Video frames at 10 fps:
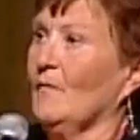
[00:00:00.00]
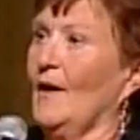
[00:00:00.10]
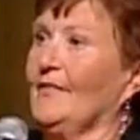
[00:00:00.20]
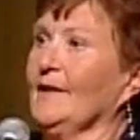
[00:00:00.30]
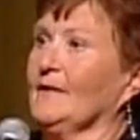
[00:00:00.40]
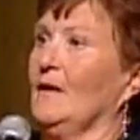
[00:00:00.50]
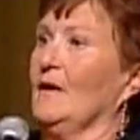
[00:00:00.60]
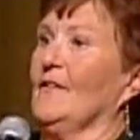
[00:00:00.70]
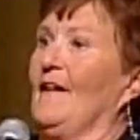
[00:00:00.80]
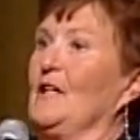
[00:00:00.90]
Well, I think
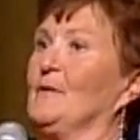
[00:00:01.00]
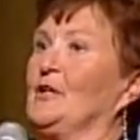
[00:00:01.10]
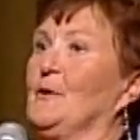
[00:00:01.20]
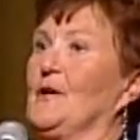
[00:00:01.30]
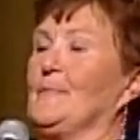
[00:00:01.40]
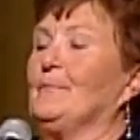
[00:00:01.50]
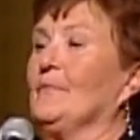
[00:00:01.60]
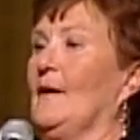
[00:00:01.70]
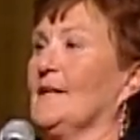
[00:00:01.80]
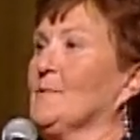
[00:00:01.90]
on the volleyball court,
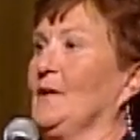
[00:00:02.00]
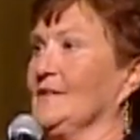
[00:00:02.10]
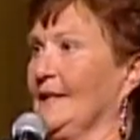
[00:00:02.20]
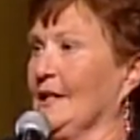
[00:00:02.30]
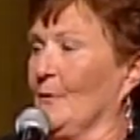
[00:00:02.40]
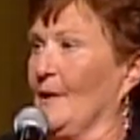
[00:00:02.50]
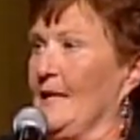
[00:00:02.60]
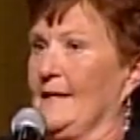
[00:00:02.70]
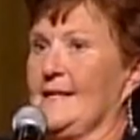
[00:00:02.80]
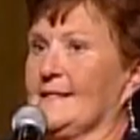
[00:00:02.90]
as well as any
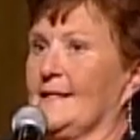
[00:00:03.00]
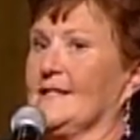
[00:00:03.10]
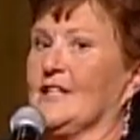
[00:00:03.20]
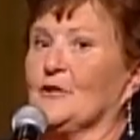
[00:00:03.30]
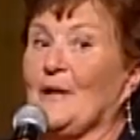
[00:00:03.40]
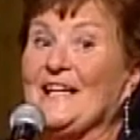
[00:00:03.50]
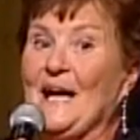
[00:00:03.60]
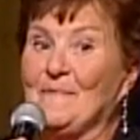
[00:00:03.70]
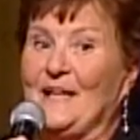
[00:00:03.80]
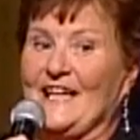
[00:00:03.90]
arena, it's, it's a great
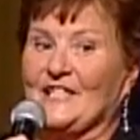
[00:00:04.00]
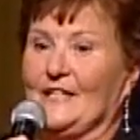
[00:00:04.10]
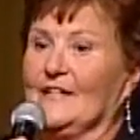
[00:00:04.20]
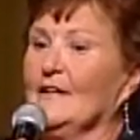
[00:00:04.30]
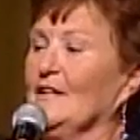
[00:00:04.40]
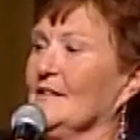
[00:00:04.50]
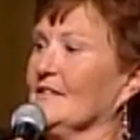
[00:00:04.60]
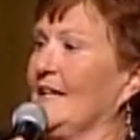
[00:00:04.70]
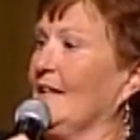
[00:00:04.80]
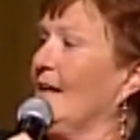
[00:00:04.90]
combination
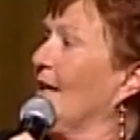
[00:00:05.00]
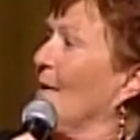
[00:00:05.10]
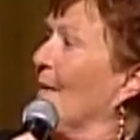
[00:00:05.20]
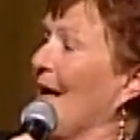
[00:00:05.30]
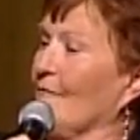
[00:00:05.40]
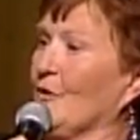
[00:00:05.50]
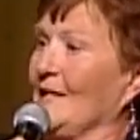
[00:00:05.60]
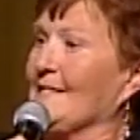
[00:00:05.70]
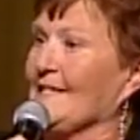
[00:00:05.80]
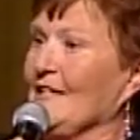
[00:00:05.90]
to um, have
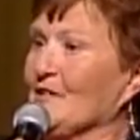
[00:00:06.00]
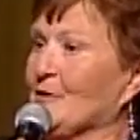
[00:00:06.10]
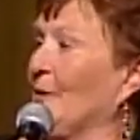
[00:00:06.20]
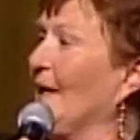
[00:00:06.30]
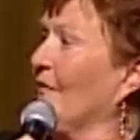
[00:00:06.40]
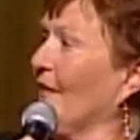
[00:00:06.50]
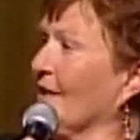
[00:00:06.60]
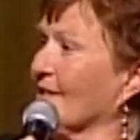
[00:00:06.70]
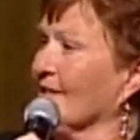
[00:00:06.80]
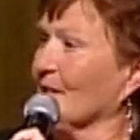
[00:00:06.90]
great skills, great
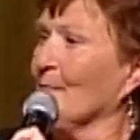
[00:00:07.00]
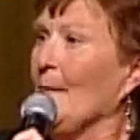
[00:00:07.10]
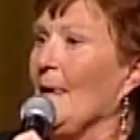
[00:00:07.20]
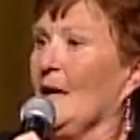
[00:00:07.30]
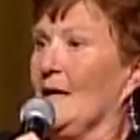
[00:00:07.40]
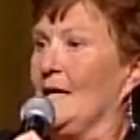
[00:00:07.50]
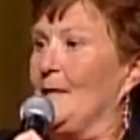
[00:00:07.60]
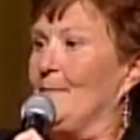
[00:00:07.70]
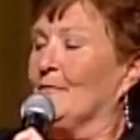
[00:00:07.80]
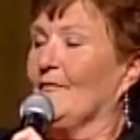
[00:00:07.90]
athleticism,
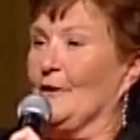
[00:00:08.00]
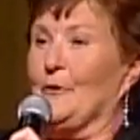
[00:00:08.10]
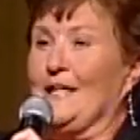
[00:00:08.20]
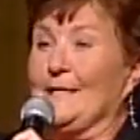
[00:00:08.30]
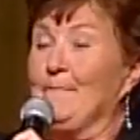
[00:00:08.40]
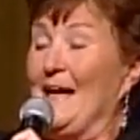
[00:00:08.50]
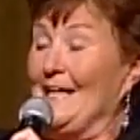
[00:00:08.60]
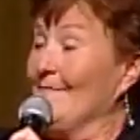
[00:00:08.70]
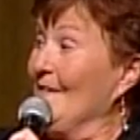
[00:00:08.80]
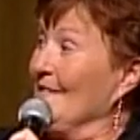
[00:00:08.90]
um, great
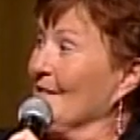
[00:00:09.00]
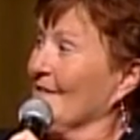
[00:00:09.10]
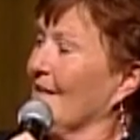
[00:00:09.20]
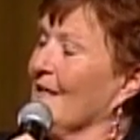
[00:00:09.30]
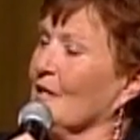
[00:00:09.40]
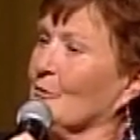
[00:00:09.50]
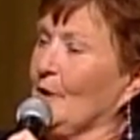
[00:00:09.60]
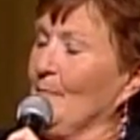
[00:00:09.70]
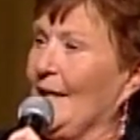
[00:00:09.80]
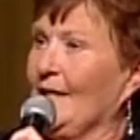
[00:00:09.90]
competitiveness,
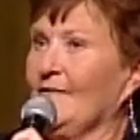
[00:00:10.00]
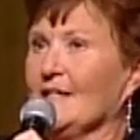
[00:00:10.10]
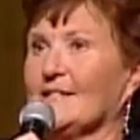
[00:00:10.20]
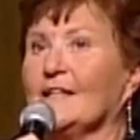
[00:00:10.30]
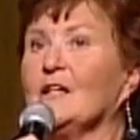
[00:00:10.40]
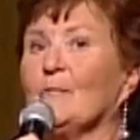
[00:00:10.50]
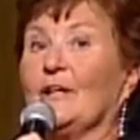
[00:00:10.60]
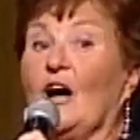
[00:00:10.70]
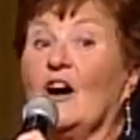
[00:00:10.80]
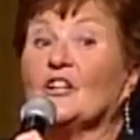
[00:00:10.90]
competitiveness,
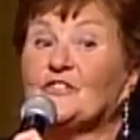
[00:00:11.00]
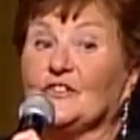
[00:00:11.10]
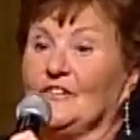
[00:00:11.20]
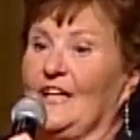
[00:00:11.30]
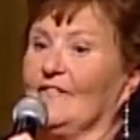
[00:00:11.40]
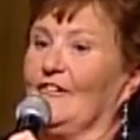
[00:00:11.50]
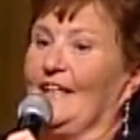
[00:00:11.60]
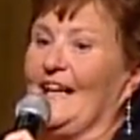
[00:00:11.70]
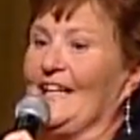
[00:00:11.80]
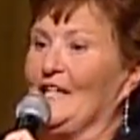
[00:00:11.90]
but also to have
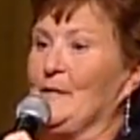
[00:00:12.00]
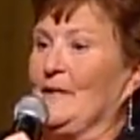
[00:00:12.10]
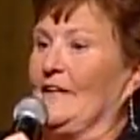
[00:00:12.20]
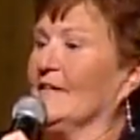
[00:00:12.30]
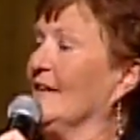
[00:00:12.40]
great academia.